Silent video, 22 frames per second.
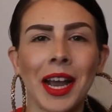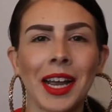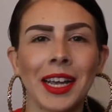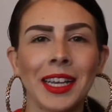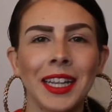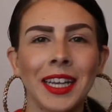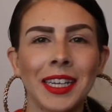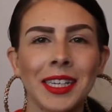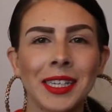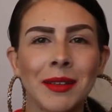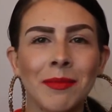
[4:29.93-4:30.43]

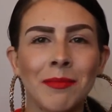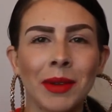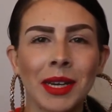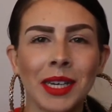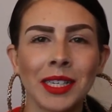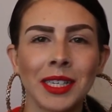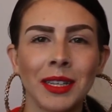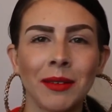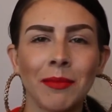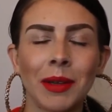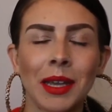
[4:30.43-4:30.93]
I like to
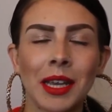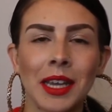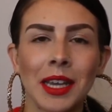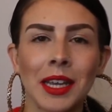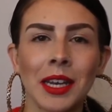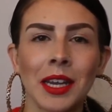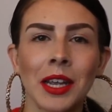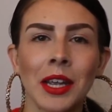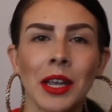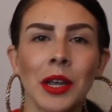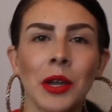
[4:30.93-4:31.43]
mix them
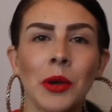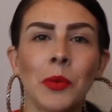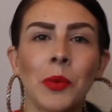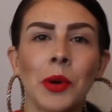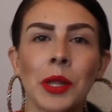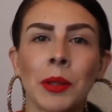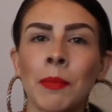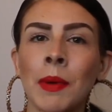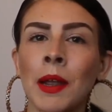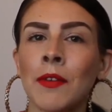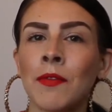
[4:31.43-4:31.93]
in
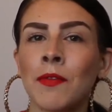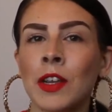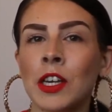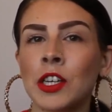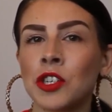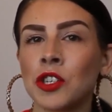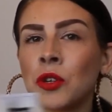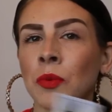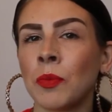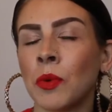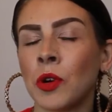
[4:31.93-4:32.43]
with my
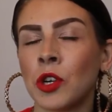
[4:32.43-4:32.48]
facial